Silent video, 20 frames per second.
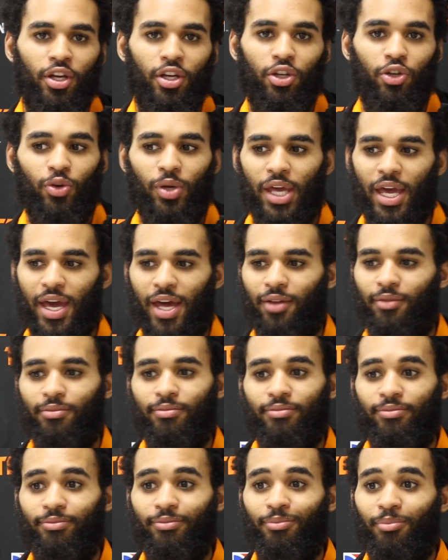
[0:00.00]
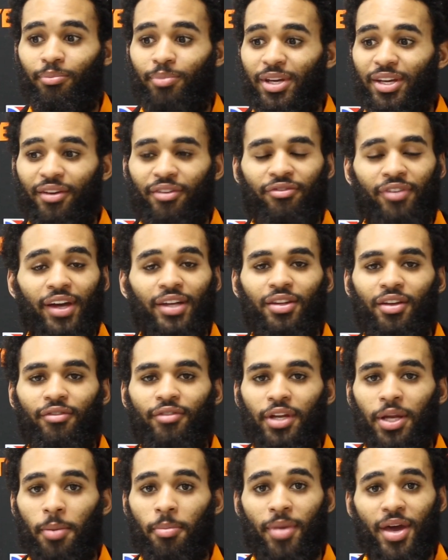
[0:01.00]
You can't be effective
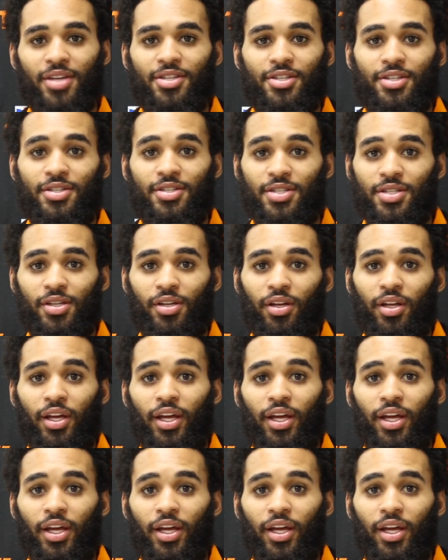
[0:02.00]
in a message